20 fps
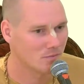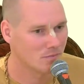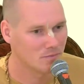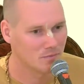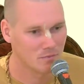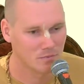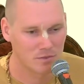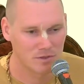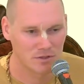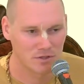
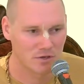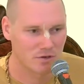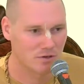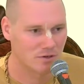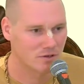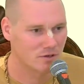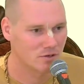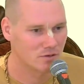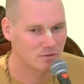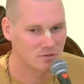
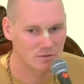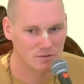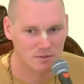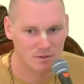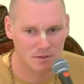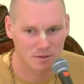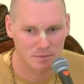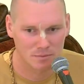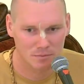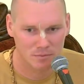
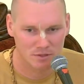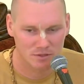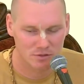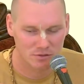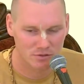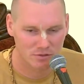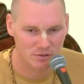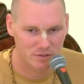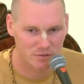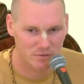Material
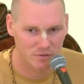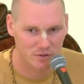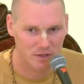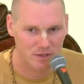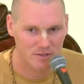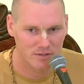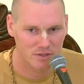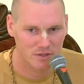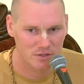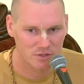
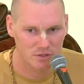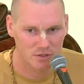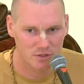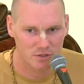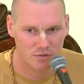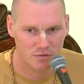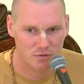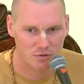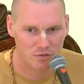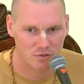civilization,
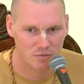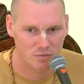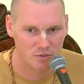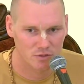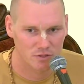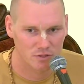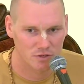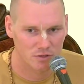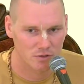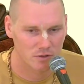gross
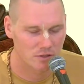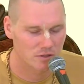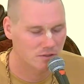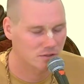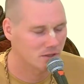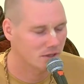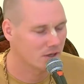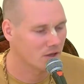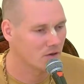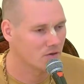materialists,
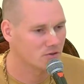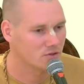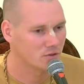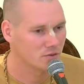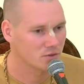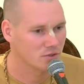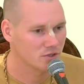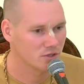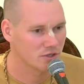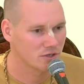they also
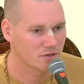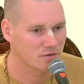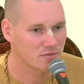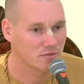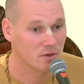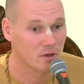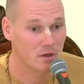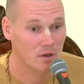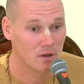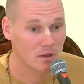achieve
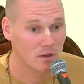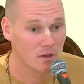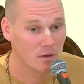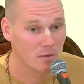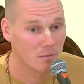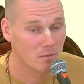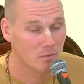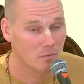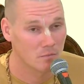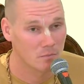
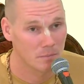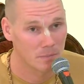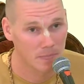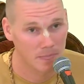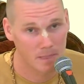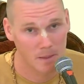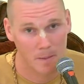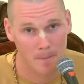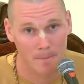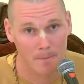
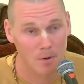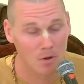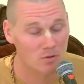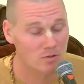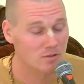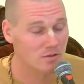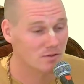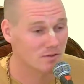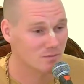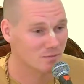most
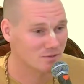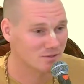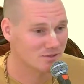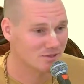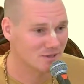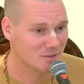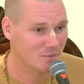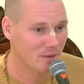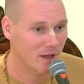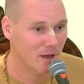of the
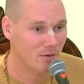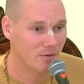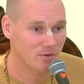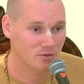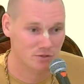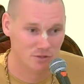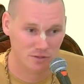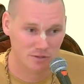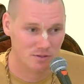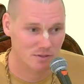mystic powers
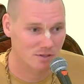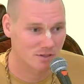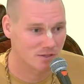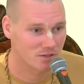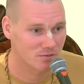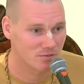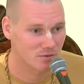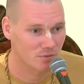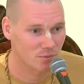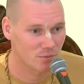just in a
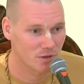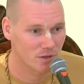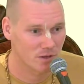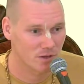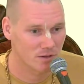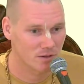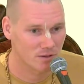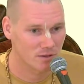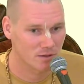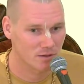different way.
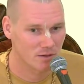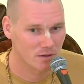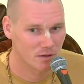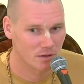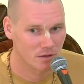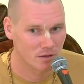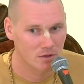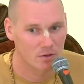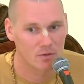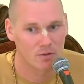
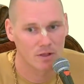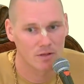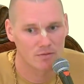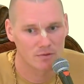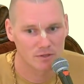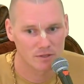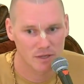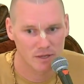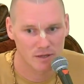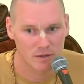You
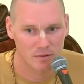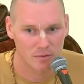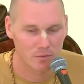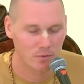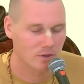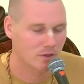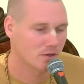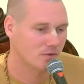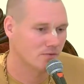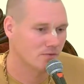levitate, we
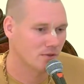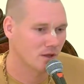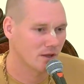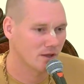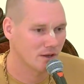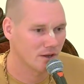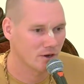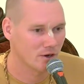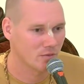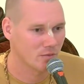can fly in
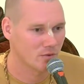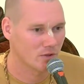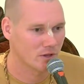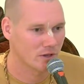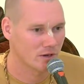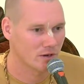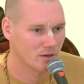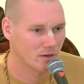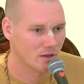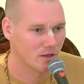an
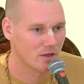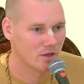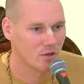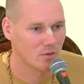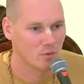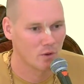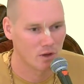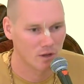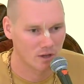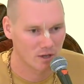airplane. You
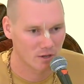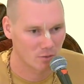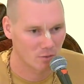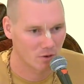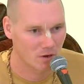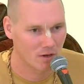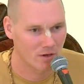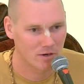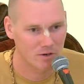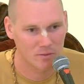walk on
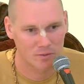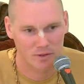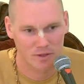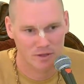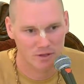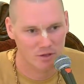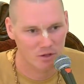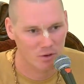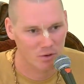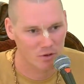water, we can
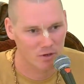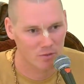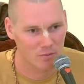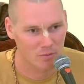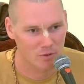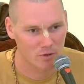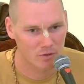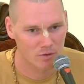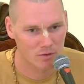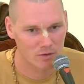go on a
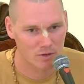boat.